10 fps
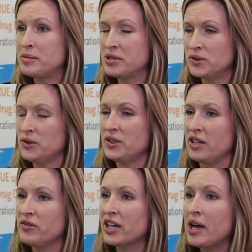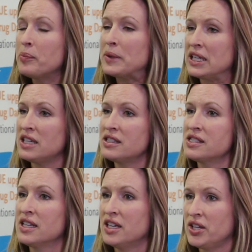absolutely. For
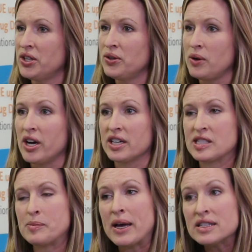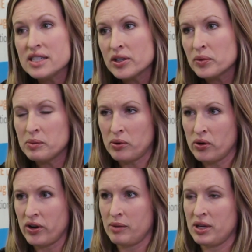companies who are expecting a
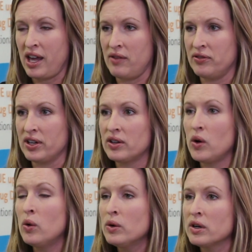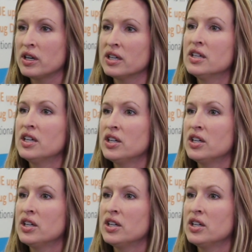reprogramming effort or